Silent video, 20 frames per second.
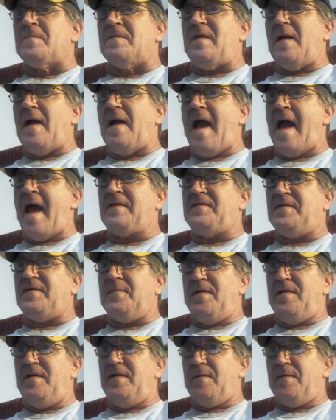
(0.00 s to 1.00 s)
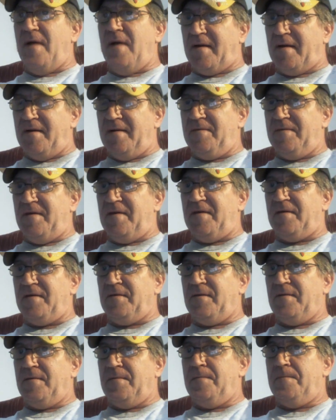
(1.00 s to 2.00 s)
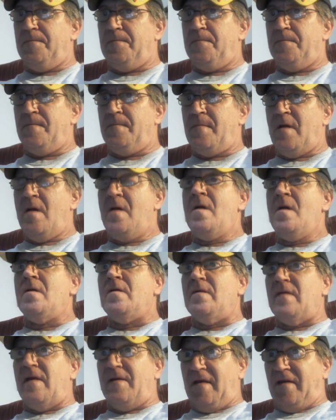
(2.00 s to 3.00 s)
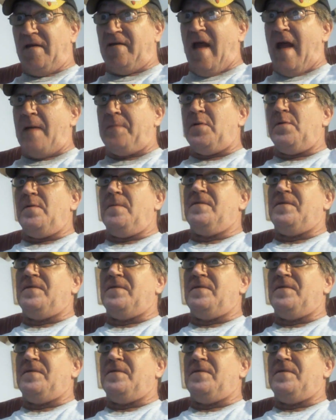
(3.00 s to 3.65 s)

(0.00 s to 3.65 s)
There has to be a record of this. Example,